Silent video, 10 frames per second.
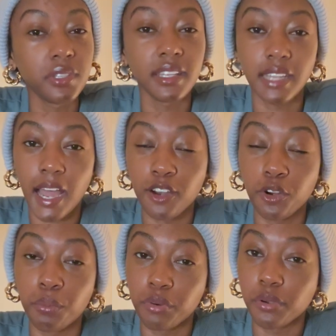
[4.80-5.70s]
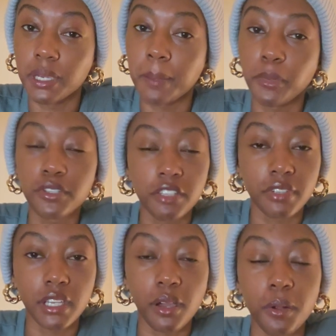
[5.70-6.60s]
the Latto Brokey music
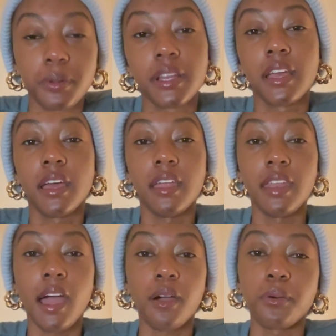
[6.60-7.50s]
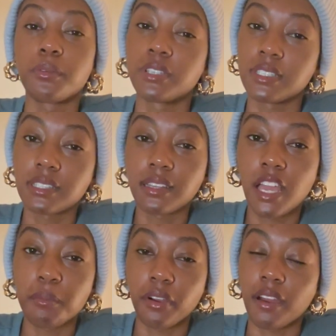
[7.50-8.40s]
video. Now,
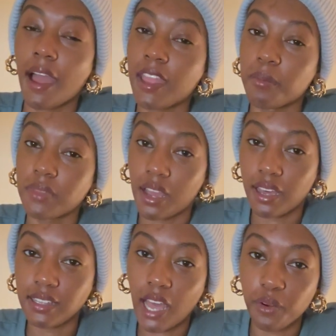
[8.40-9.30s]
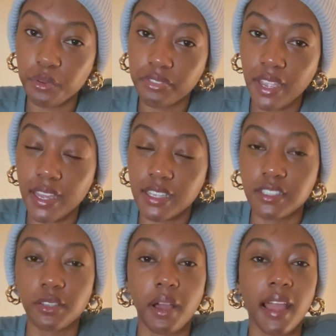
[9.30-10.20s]
disclaimer, I am not a Latto fan,
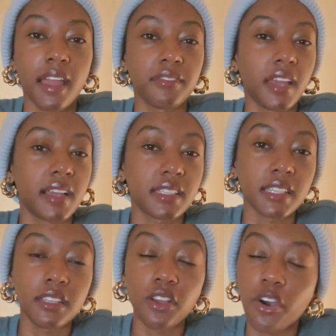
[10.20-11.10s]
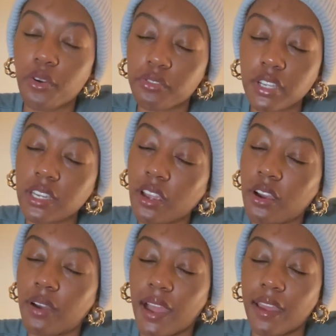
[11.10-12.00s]
so I have not seen the whole
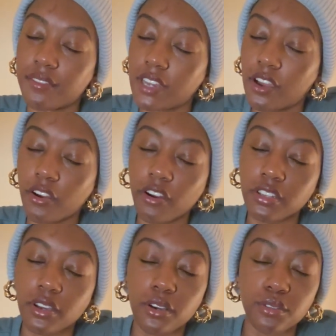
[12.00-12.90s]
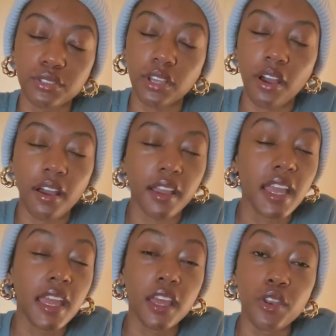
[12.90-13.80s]
video, I have not heard the whole song,
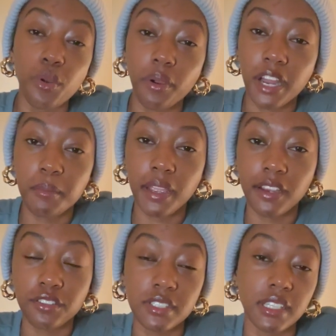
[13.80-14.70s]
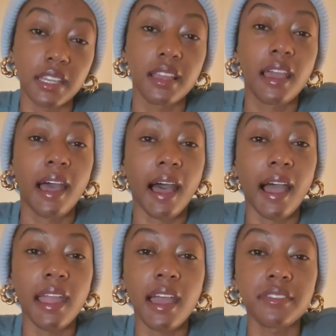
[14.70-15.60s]
nor am I interested.
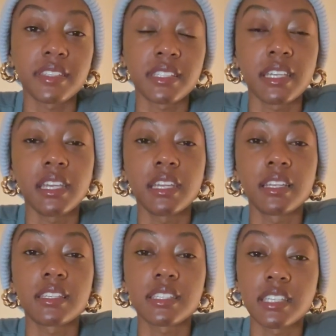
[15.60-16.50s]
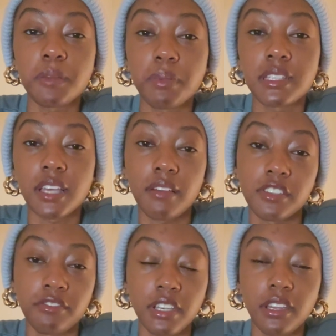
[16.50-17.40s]
I have seen snippets of
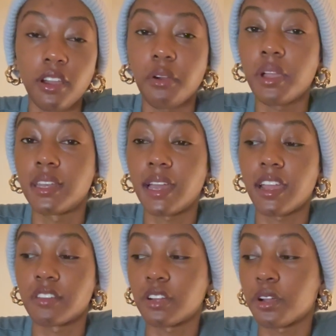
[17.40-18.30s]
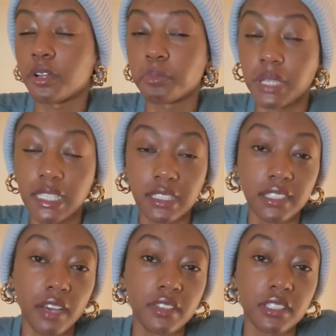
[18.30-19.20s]
the video and I have heard pieces
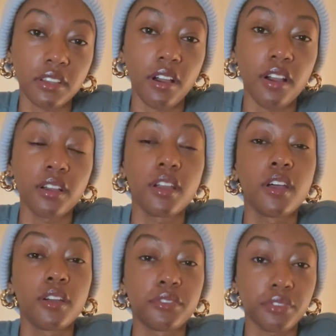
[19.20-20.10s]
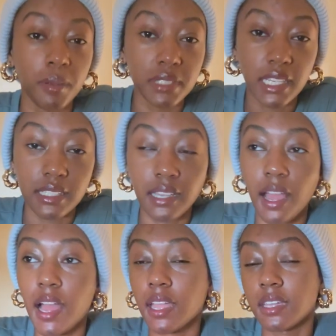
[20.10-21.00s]
of the song from
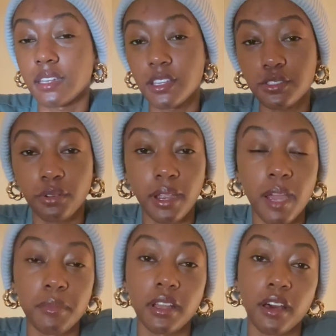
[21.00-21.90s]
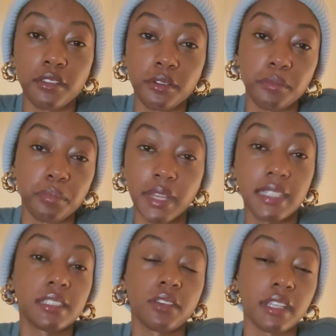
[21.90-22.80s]
TikTok and Instagram and other
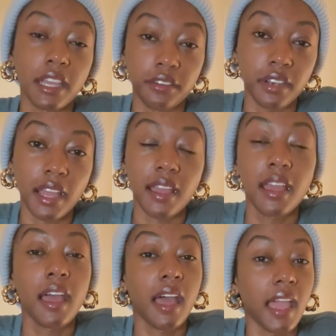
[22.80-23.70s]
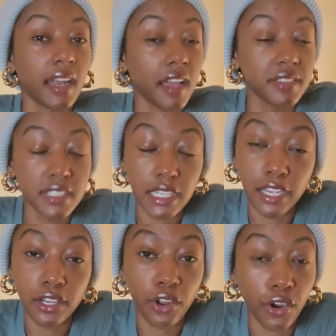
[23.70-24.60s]
places on the internet. And I've seen
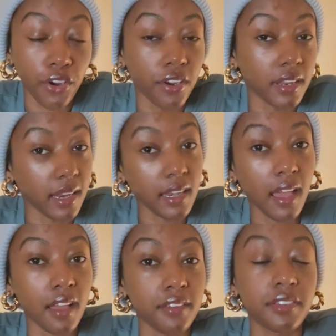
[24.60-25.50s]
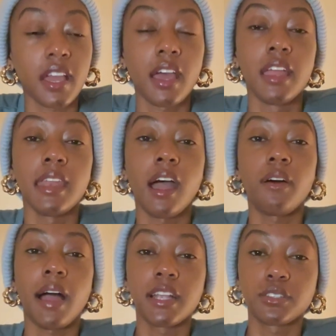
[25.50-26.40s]
and heard enough.
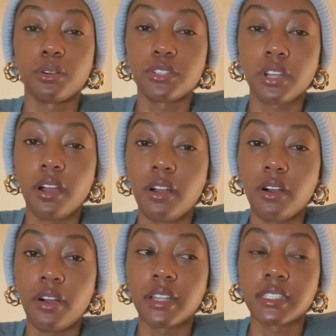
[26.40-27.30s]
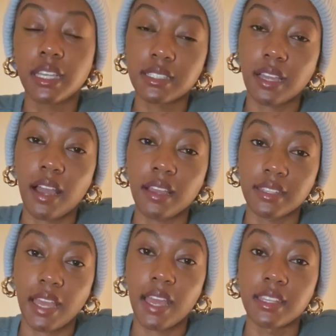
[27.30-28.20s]
Now, I told y'all on TikTok
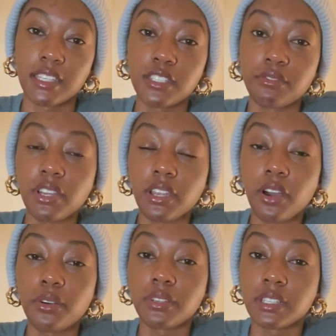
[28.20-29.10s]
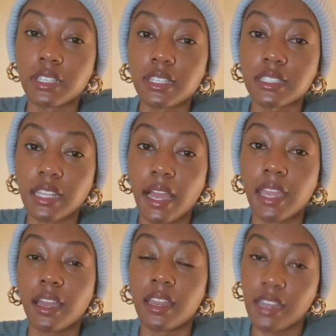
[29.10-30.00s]
that this video looks
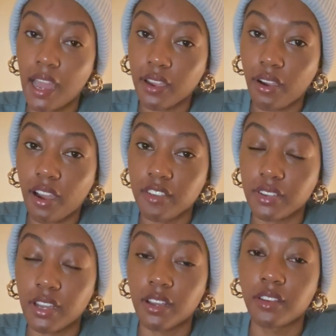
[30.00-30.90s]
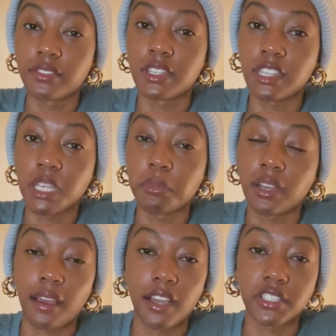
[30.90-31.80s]
like a knockoff of the Nicki
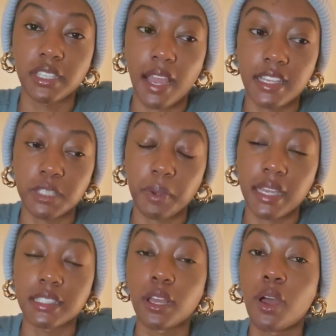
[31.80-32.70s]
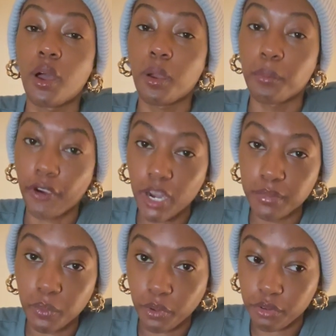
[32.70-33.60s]
Minaj and Ice Spice
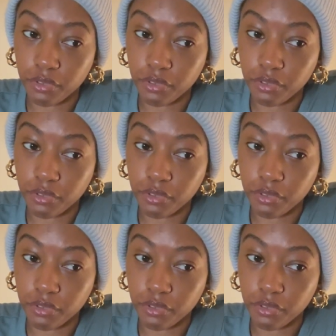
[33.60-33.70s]
Barbie World